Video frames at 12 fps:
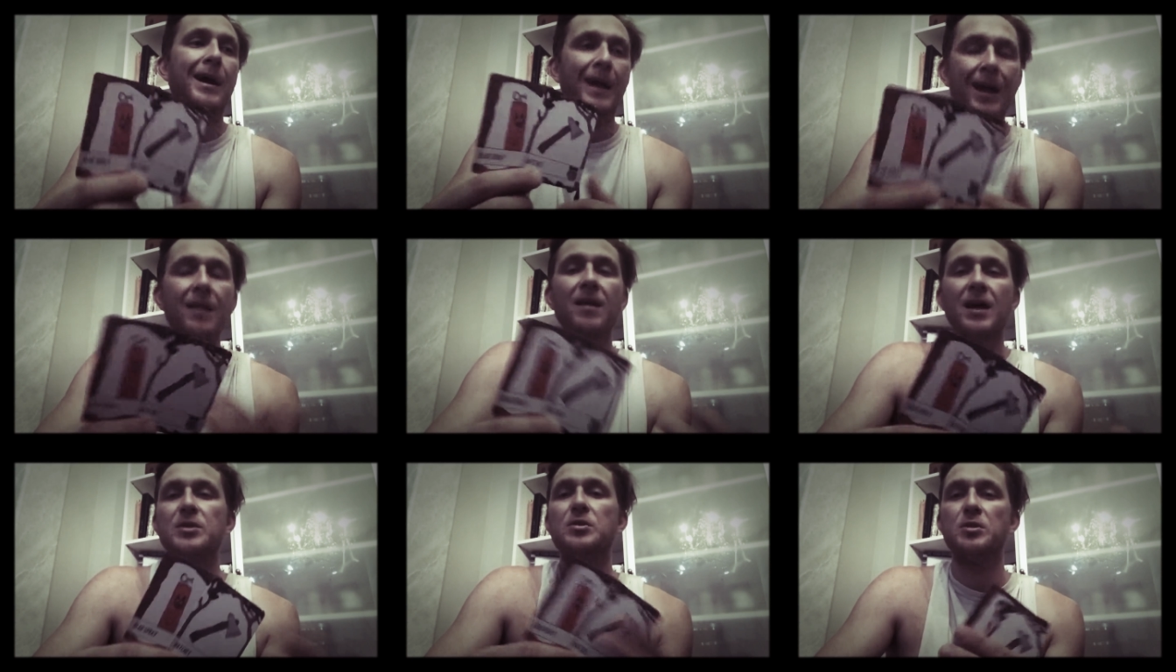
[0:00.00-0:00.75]

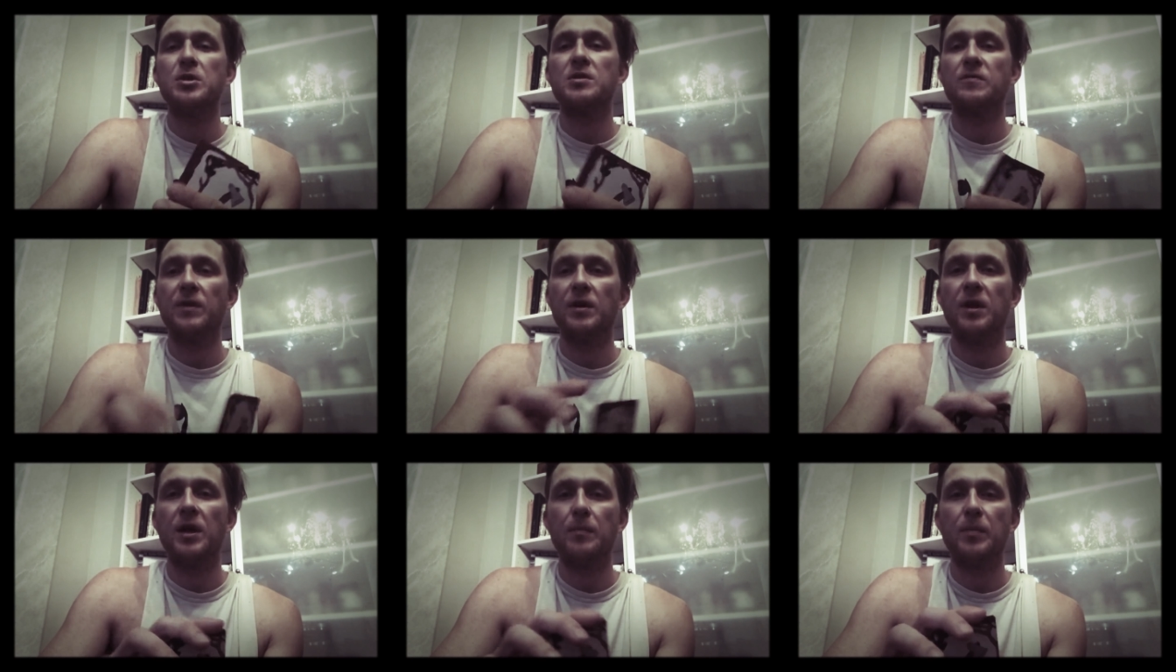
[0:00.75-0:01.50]
unless you just feel
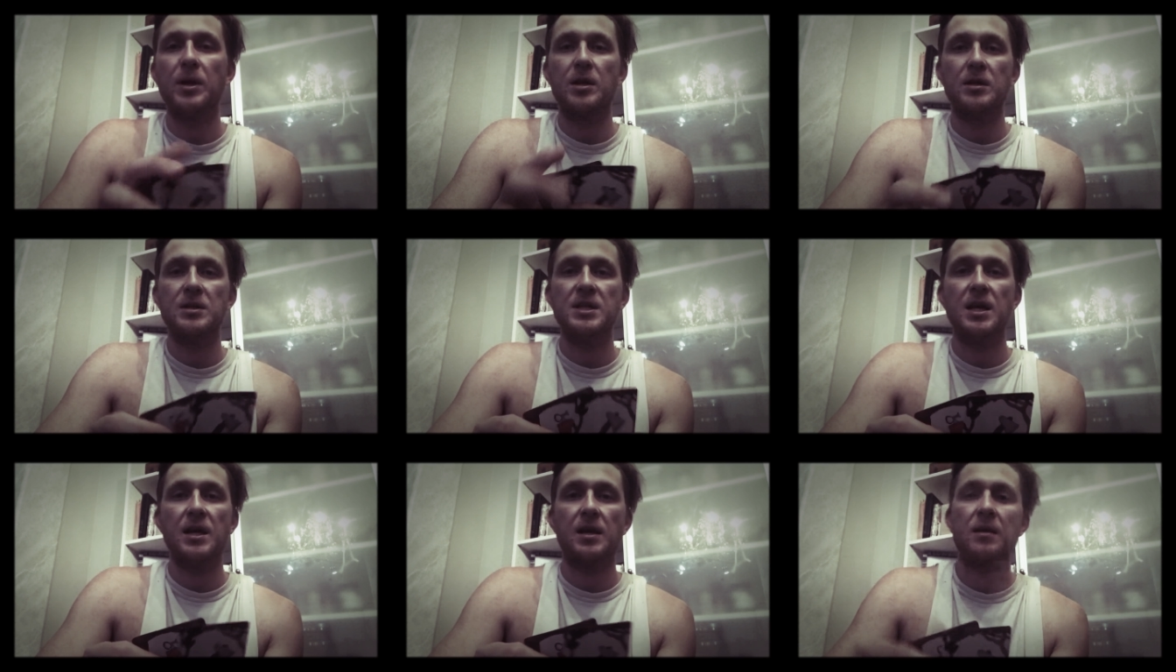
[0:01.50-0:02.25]
like being a
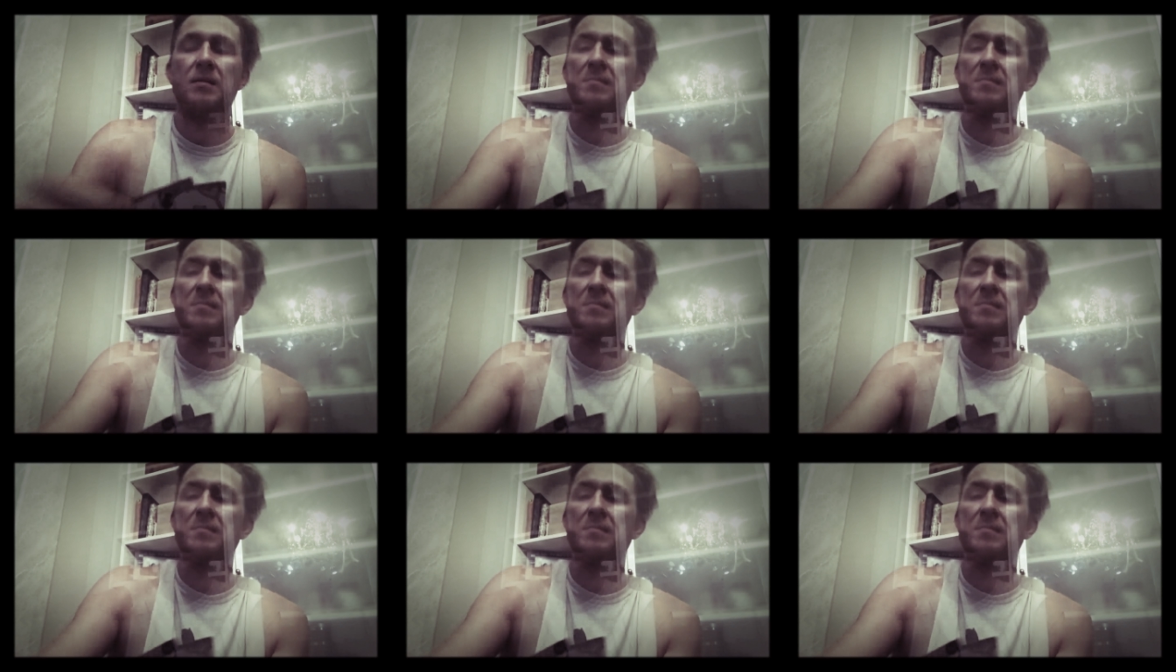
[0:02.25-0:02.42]
dick.